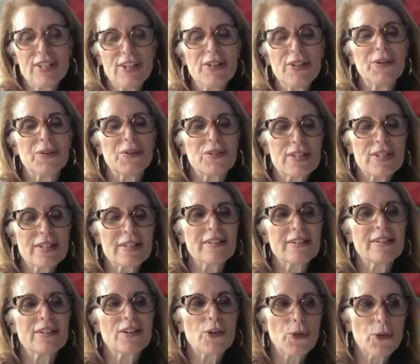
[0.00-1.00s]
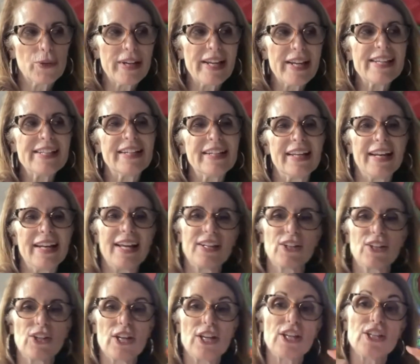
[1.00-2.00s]
you to create it.
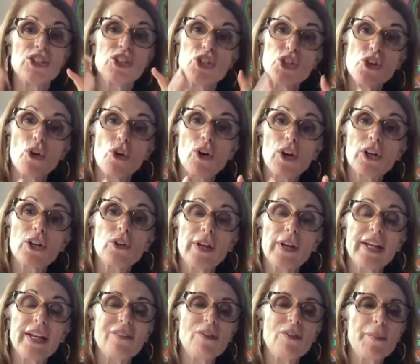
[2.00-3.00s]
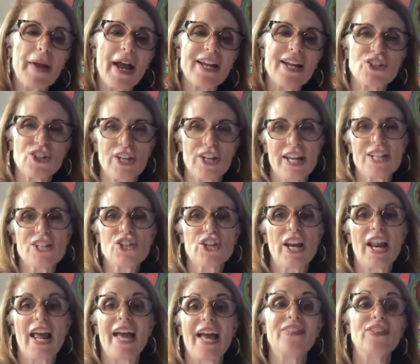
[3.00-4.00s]
And it's your creative
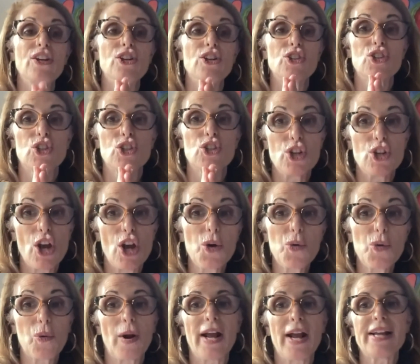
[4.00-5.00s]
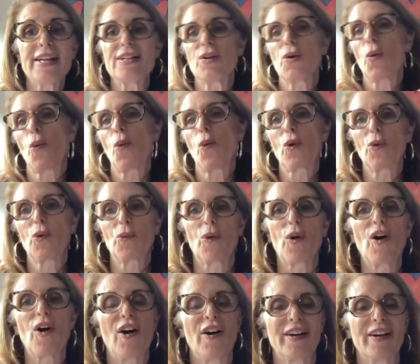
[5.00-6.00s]
imagination, and there's no right or
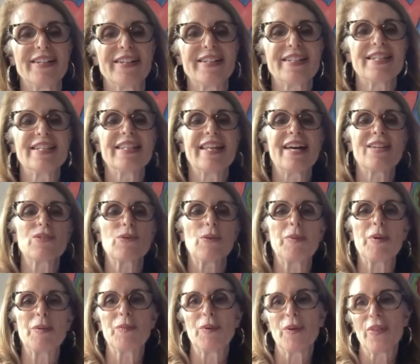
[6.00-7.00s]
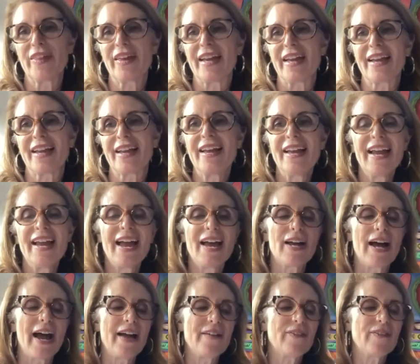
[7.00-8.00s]
wrong. You see, that's what people think.
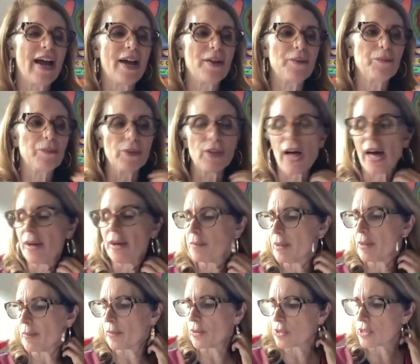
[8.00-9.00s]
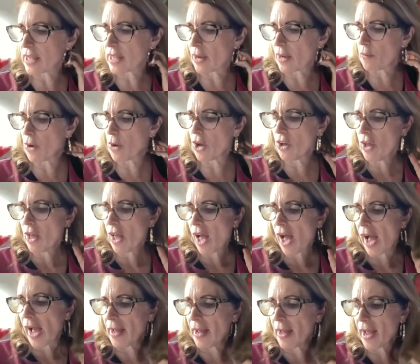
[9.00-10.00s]
I've had a lot of people say, well,
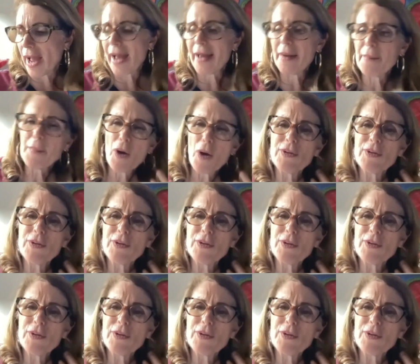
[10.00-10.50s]
I'm